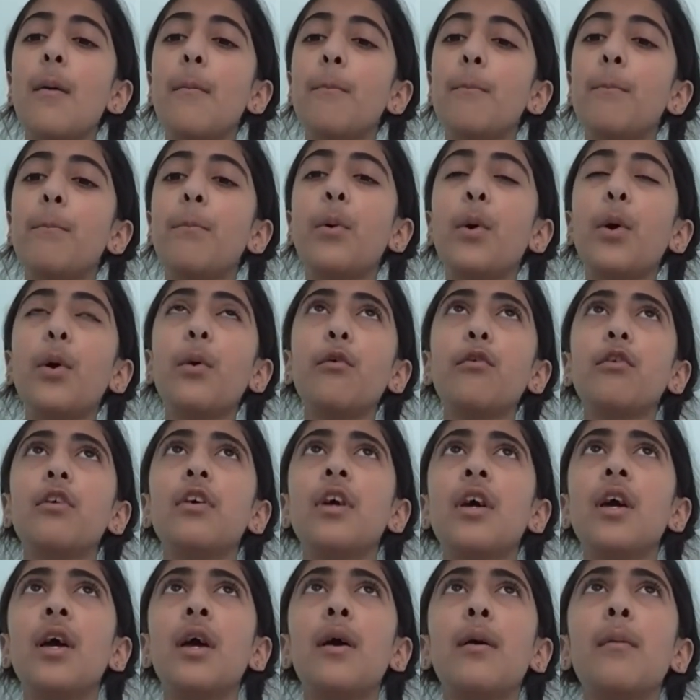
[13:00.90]
But
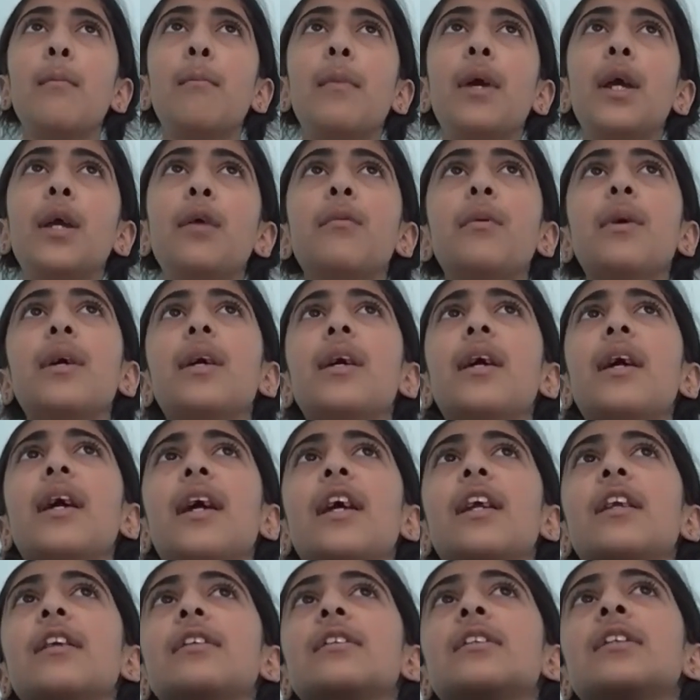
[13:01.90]
maybe
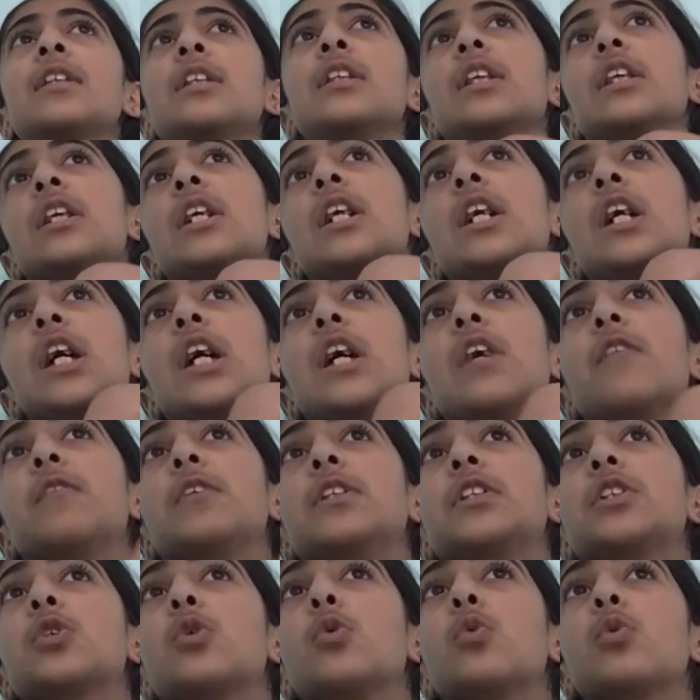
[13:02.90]
in the
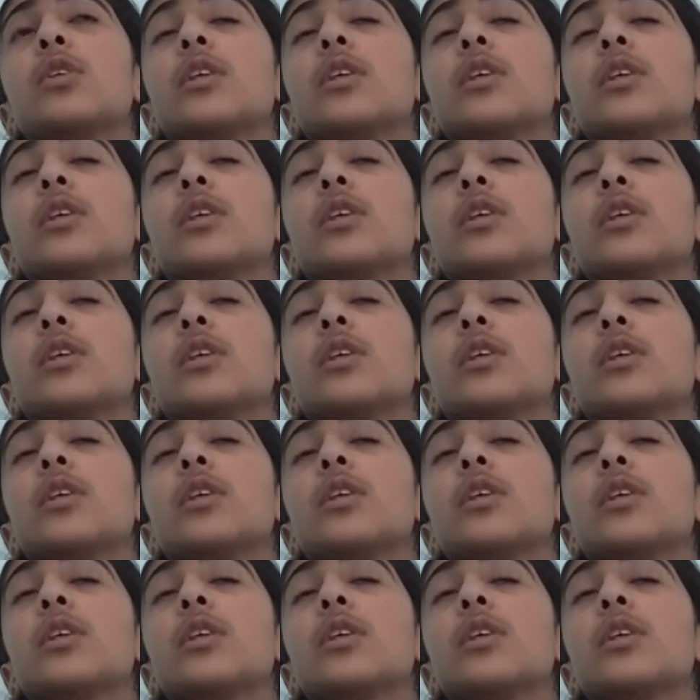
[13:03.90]
schools